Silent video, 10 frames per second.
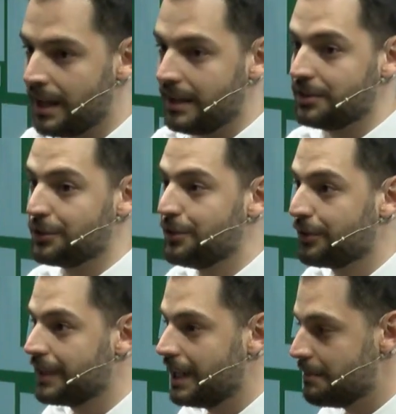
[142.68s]
The
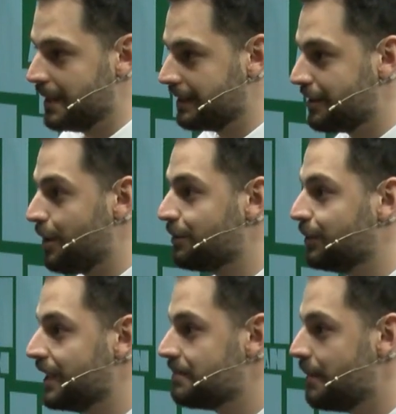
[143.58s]
third element of
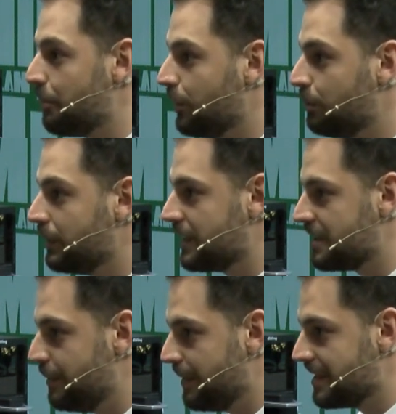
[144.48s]
today's memorable
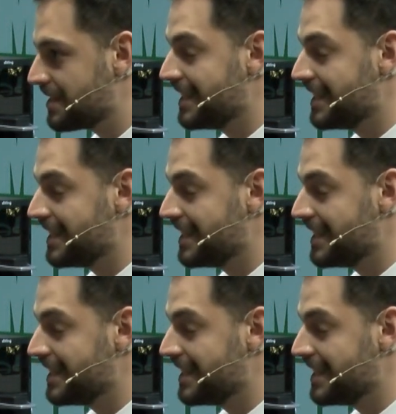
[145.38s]
experience